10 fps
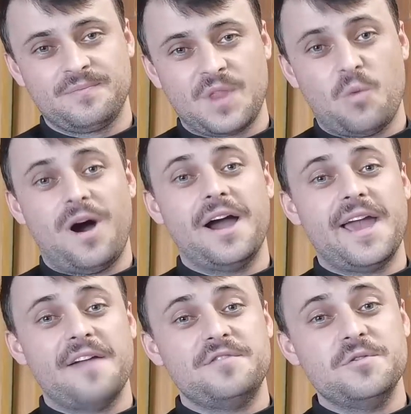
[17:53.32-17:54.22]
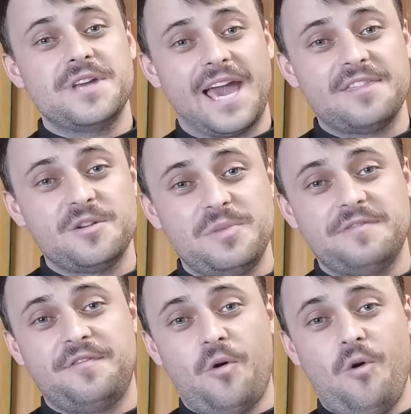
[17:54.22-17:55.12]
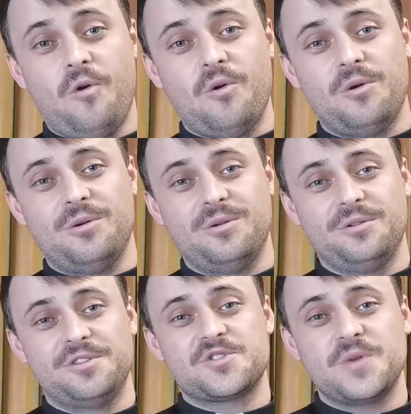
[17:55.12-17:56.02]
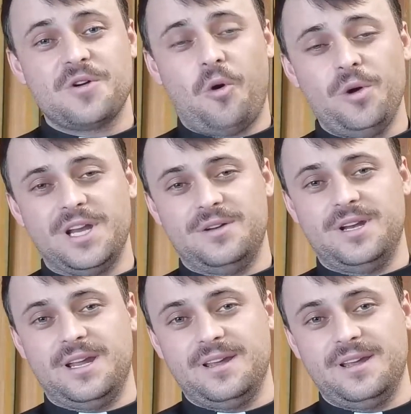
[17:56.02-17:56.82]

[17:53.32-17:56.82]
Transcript: Why have you gathered before this recording today?